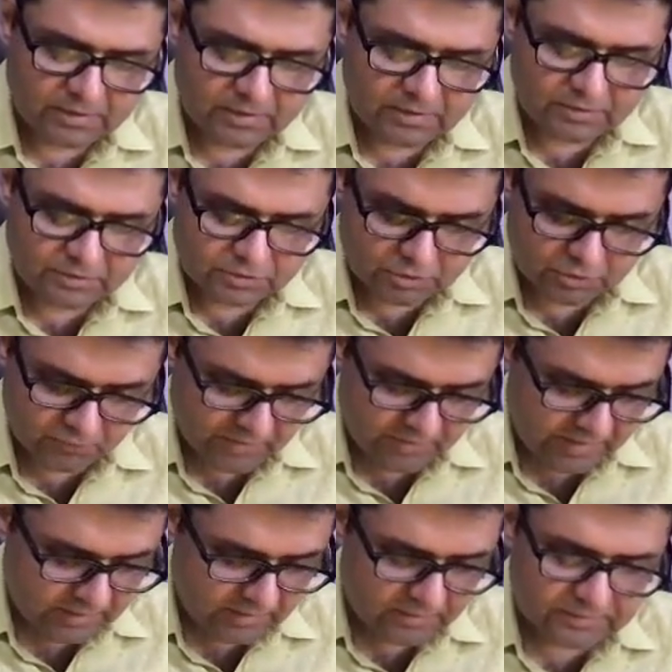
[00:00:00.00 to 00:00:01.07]
So
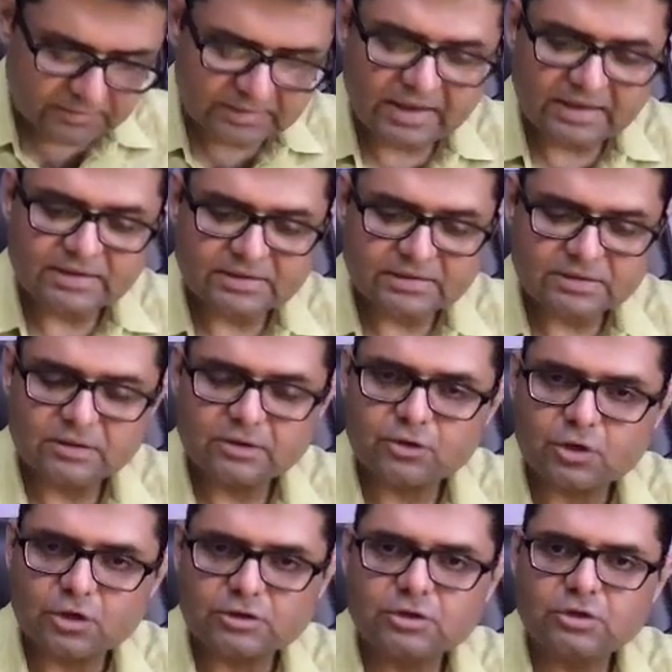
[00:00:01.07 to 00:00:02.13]
well, that is
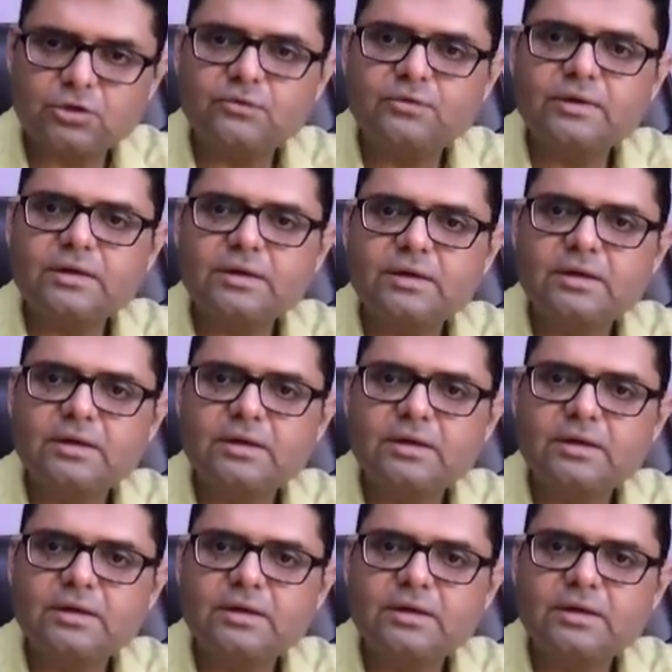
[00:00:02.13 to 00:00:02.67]
crossing over,